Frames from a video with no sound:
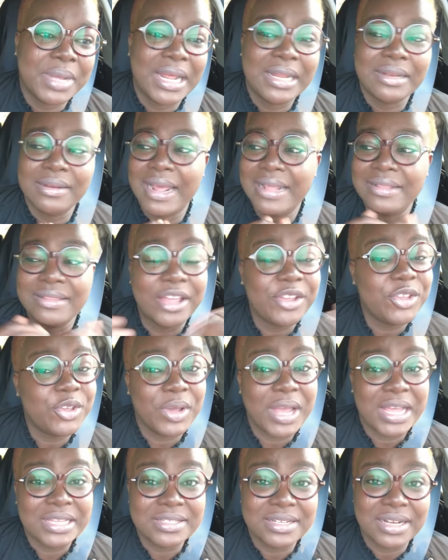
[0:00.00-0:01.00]
And I thank you
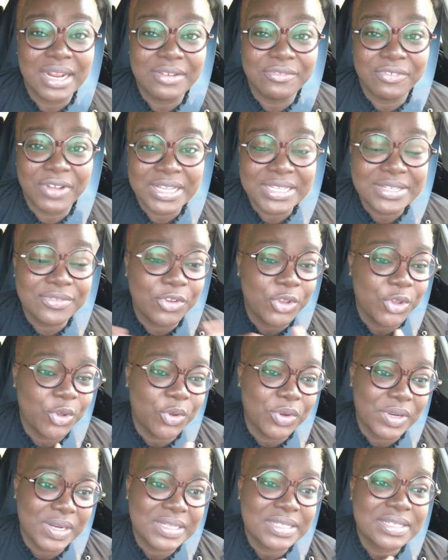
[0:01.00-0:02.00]
guys in advance for
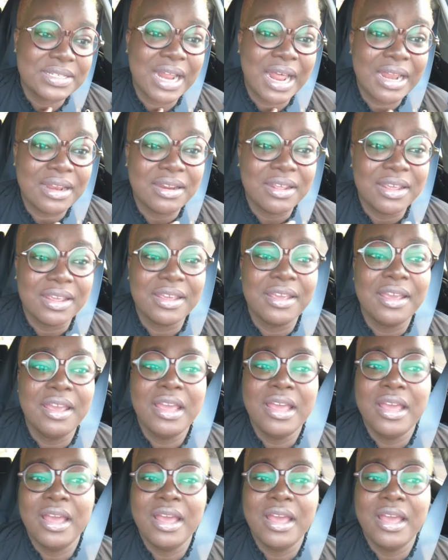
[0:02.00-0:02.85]
your understanding.